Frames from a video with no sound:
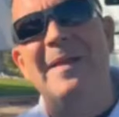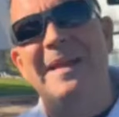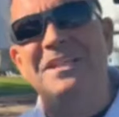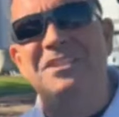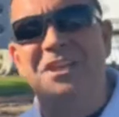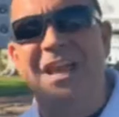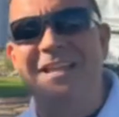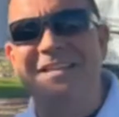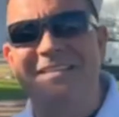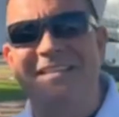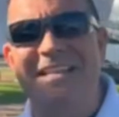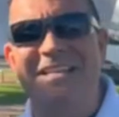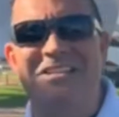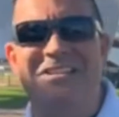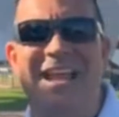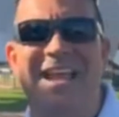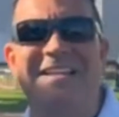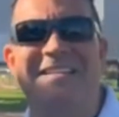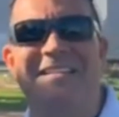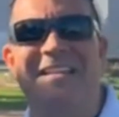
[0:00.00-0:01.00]
Hey,
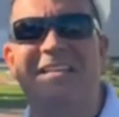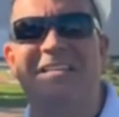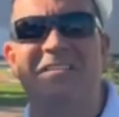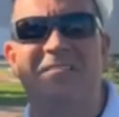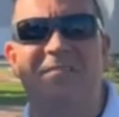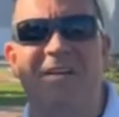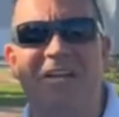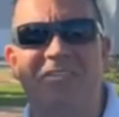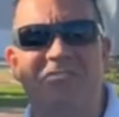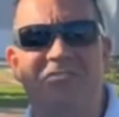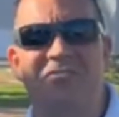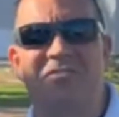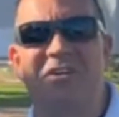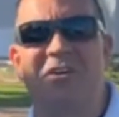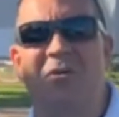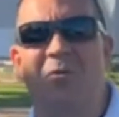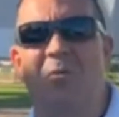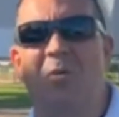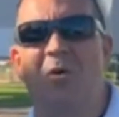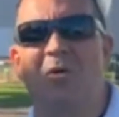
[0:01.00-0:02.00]
JC's Adventures
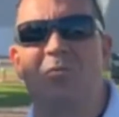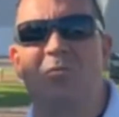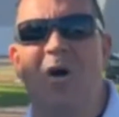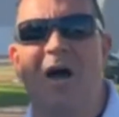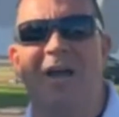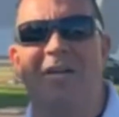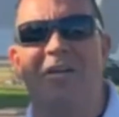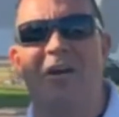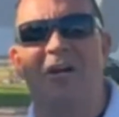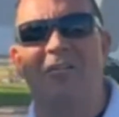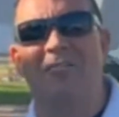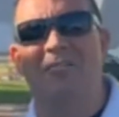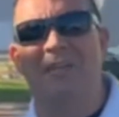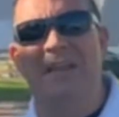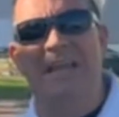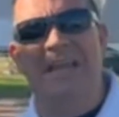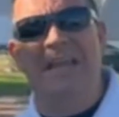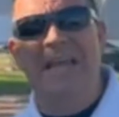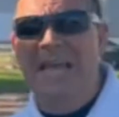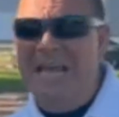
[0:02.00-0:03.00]
here at Worldwide
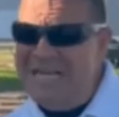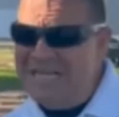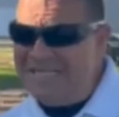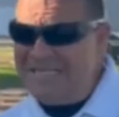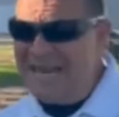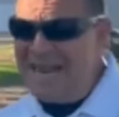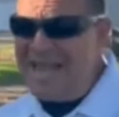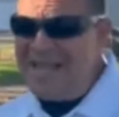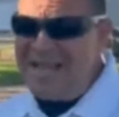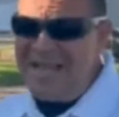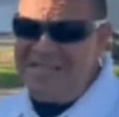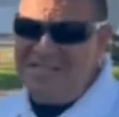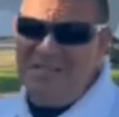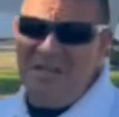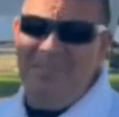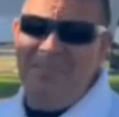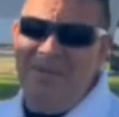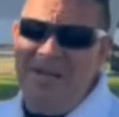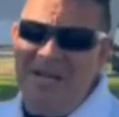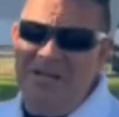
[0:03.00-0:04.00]
RV. Today I got
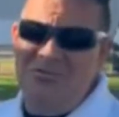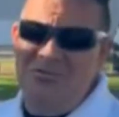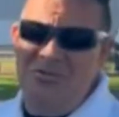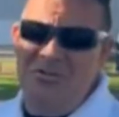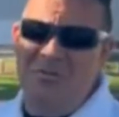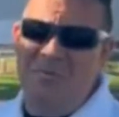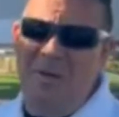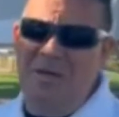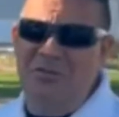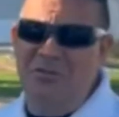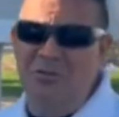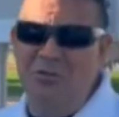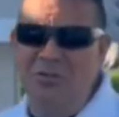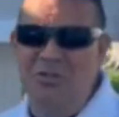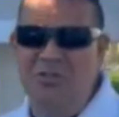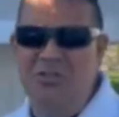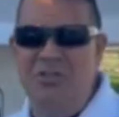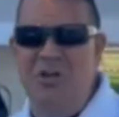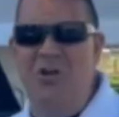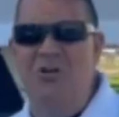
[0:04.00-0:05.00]
something extra special to
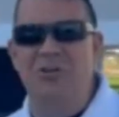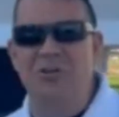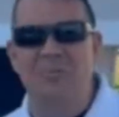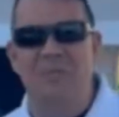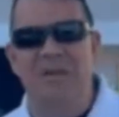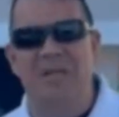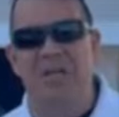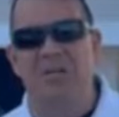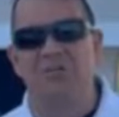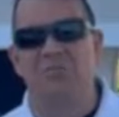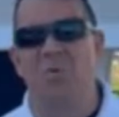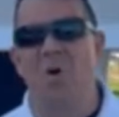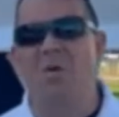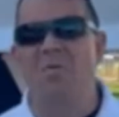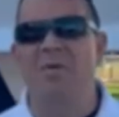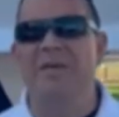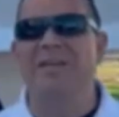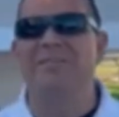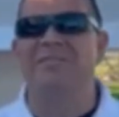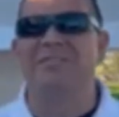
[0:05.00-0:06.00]
show you because what
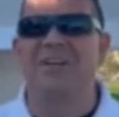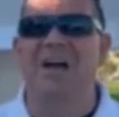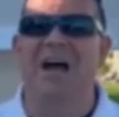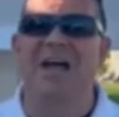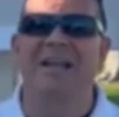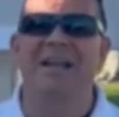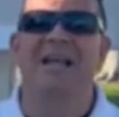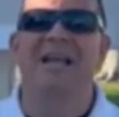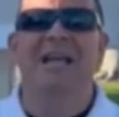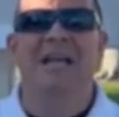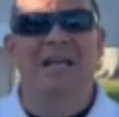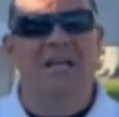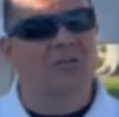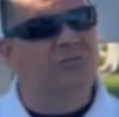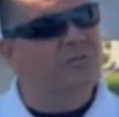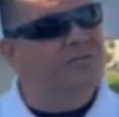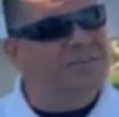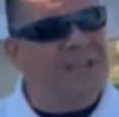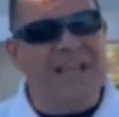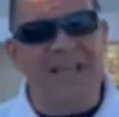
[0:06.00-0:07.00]
we have done is
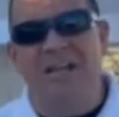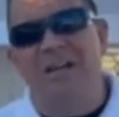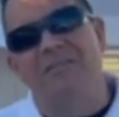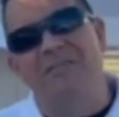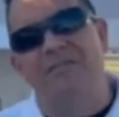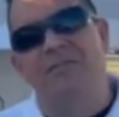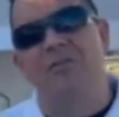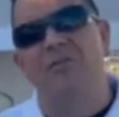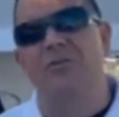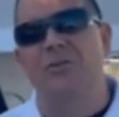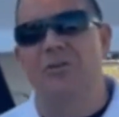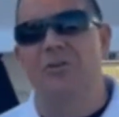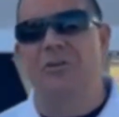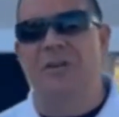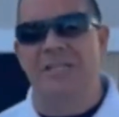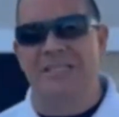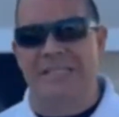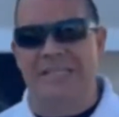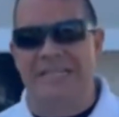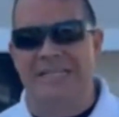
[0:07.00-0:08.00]
we've taken a few
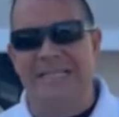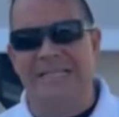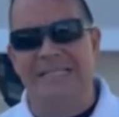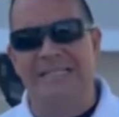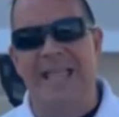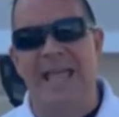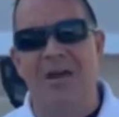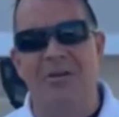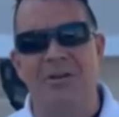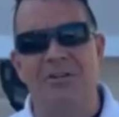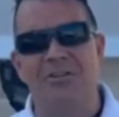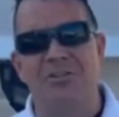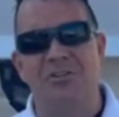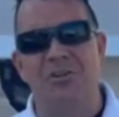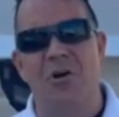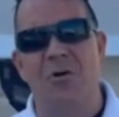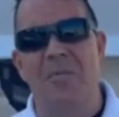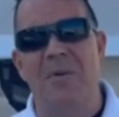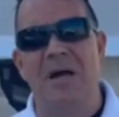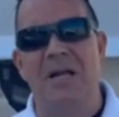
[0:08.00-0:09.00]
units and discounted
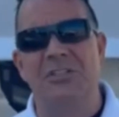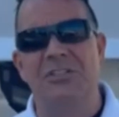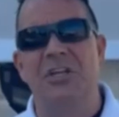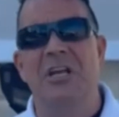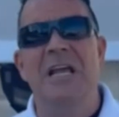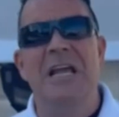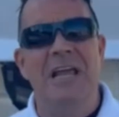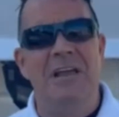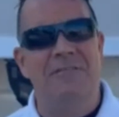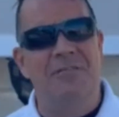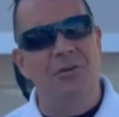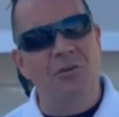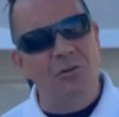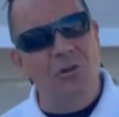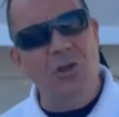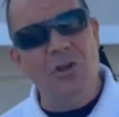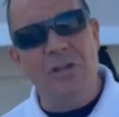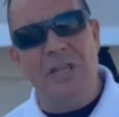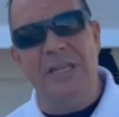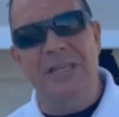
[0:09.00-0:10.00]
so much. If you're
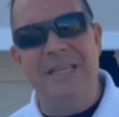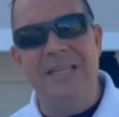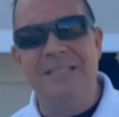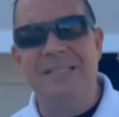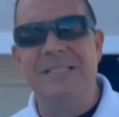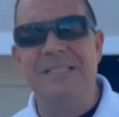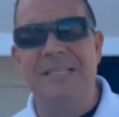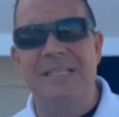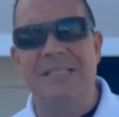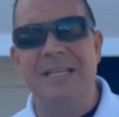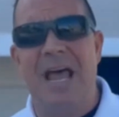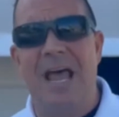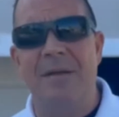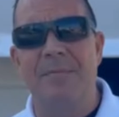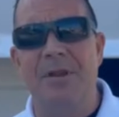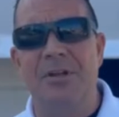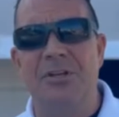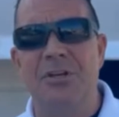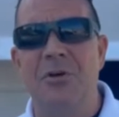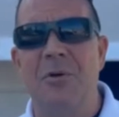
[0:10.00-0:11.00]
looking, this is the time
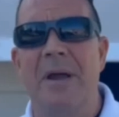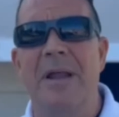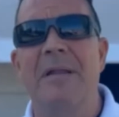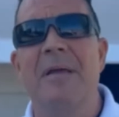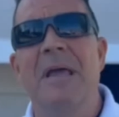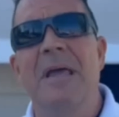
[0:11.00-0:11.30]
to do it.